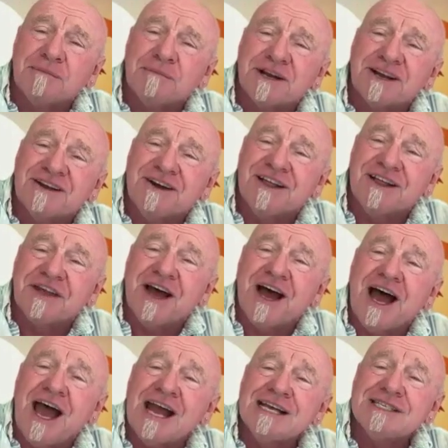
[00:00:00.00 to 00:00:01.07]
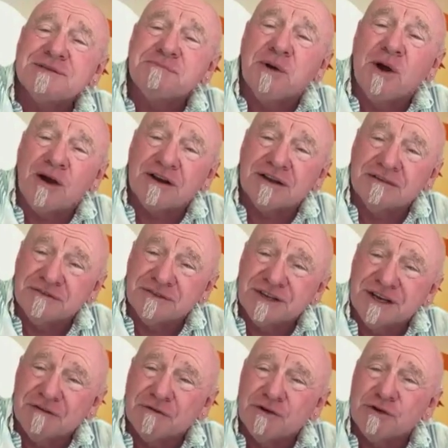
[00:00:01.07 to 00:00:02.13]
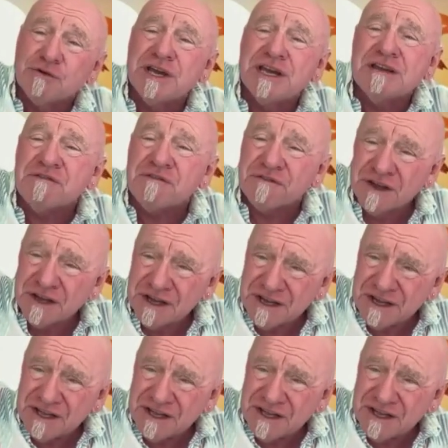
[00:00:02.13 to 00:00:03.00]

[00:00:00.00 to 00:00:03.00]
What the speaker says: I'm going to call it the highest part of grief,